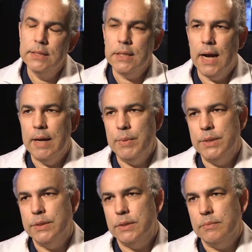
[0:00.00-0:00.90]
time
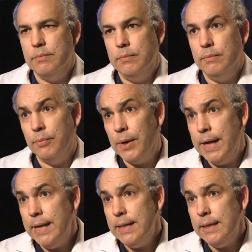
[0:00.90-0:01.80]
is
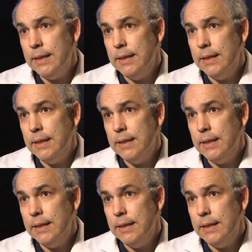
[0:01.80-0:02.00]
brain.